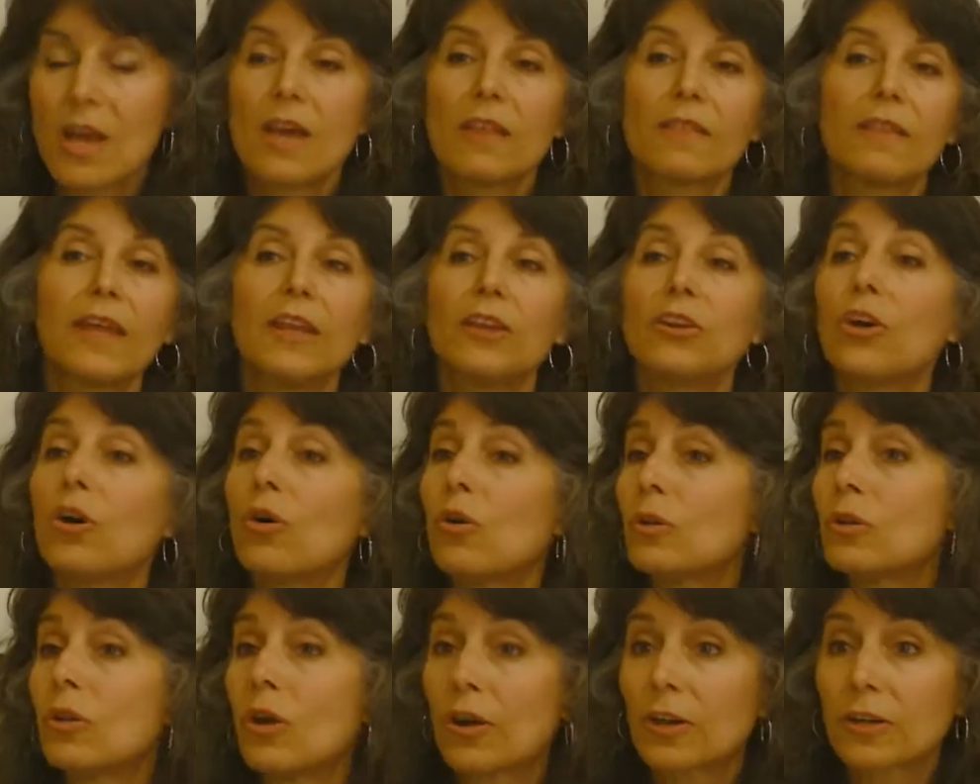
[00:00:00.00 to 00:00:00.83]
They
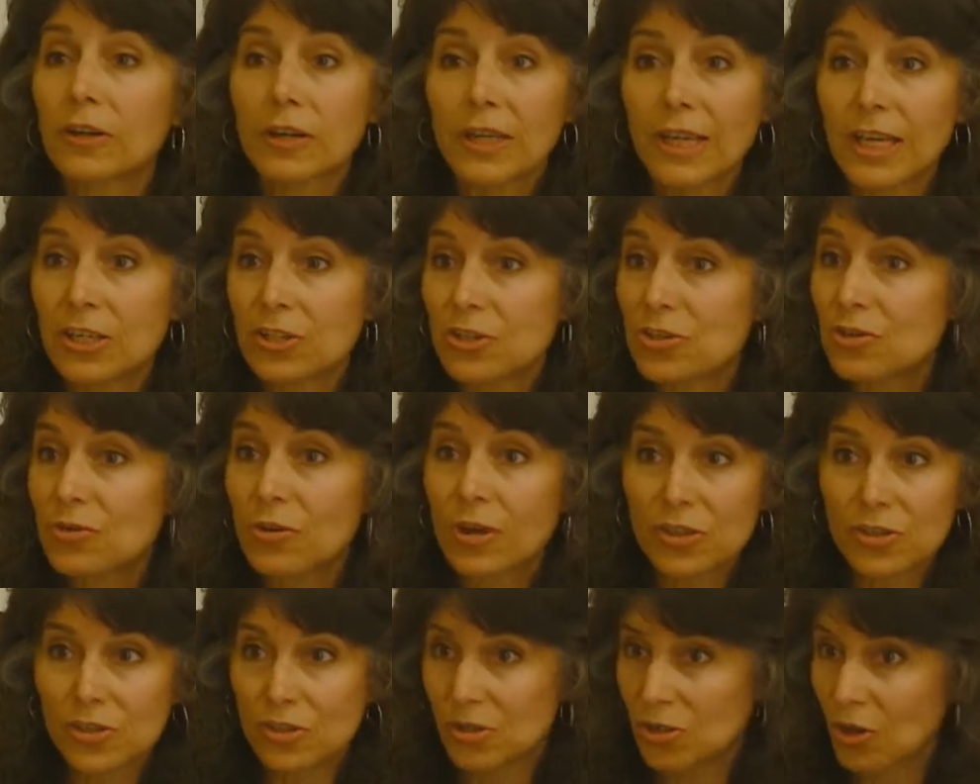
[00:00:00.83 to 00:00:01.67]
no longer can
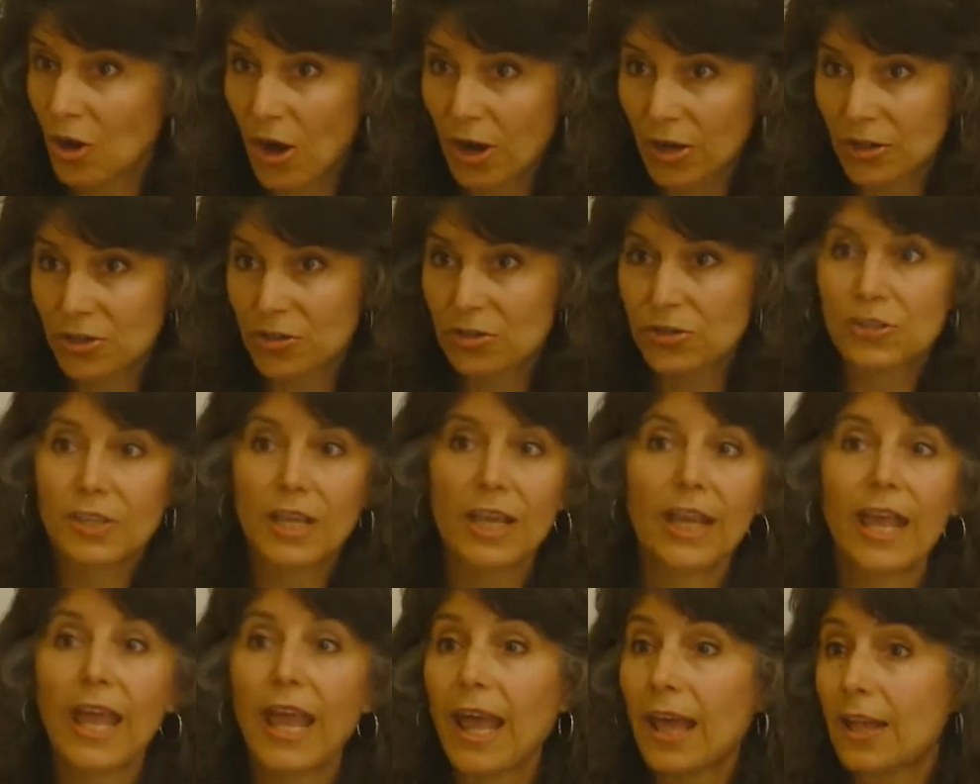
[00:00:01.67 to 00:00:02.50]
trust doctors. They
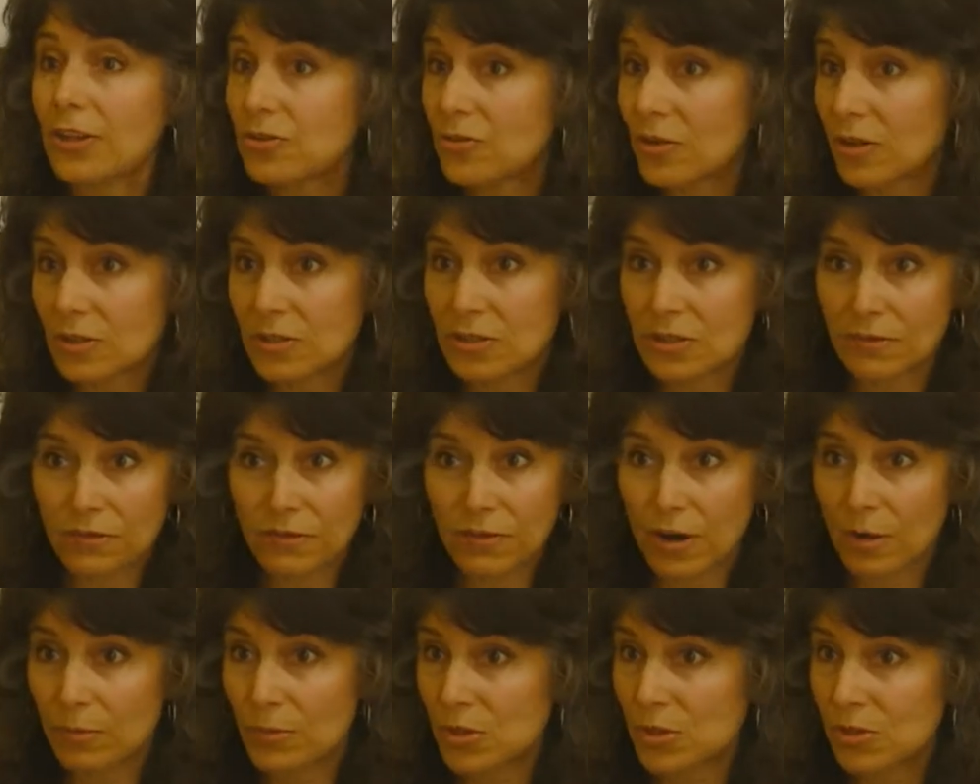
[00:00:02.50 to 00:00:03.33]
can't trust the
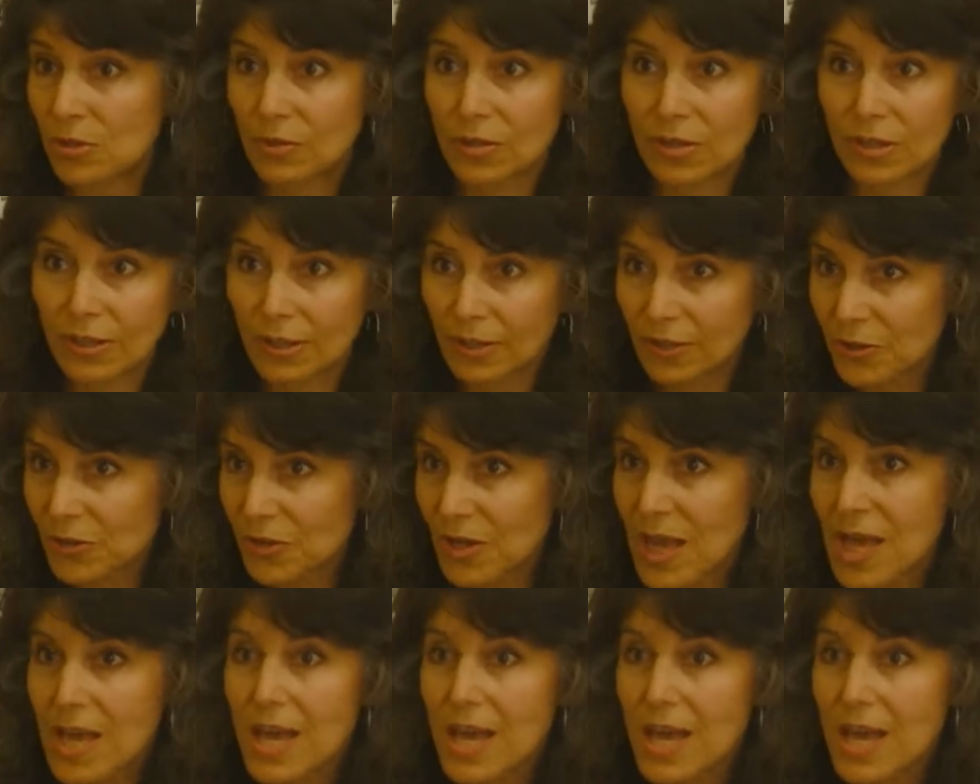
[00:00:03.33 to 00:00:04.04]
pharmaceuticals.